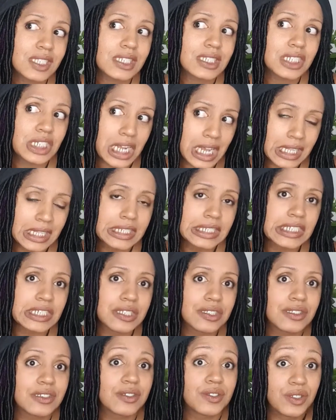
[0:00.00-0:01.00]
the
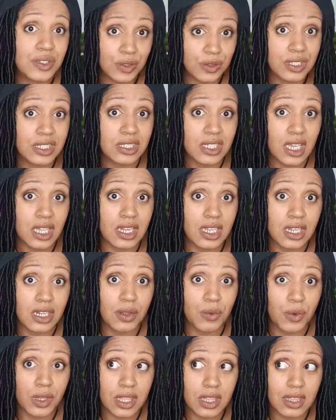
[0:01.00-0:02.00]
challenges
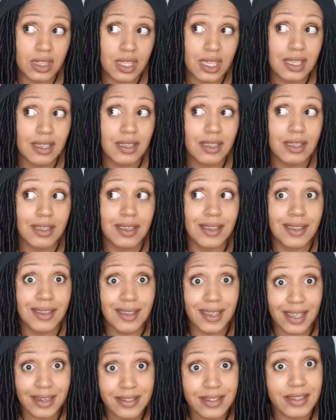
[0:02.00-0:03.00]
associated with
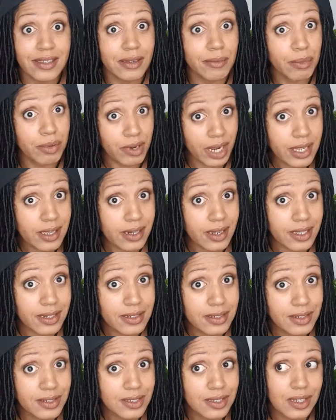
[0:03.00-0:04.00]
getting
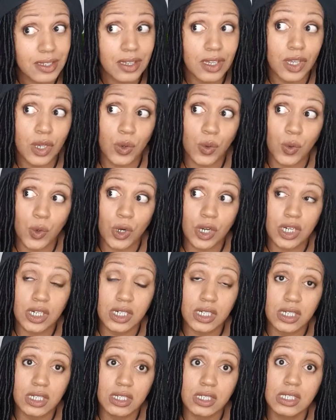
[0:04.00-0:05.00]
pregnant or
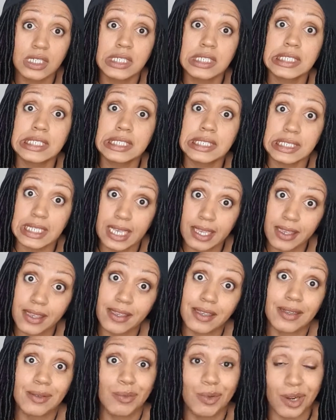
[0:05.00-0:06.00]

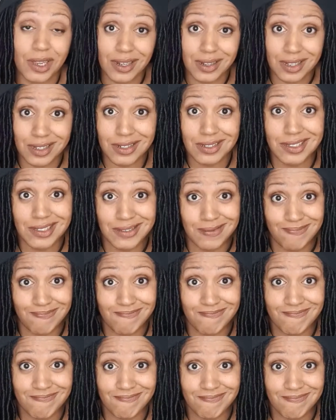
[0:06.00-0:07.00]
staying pregnant.
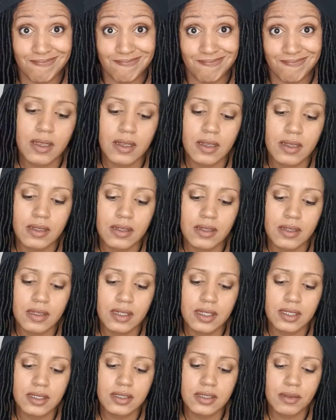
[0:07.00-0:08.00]

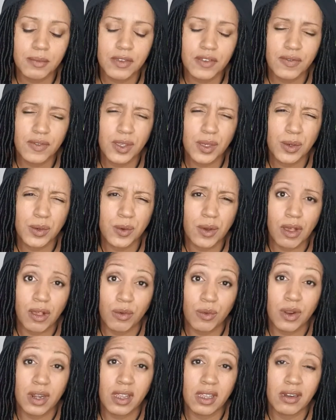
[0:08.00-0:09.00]
Some of you
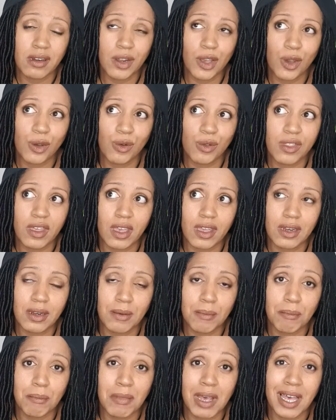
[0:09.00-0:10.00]
already know that
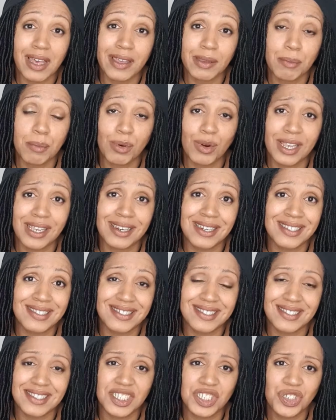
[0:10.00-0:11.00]
my
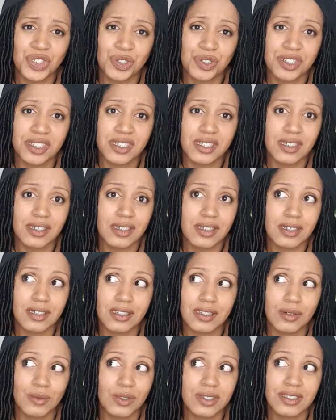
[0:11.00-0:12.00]
pregnancy journey
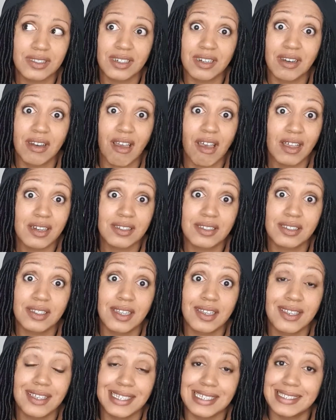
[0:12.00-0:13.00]
was not
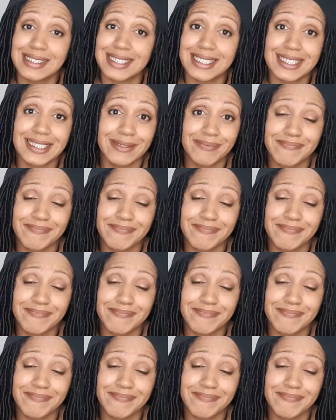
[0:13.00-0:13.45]
easy.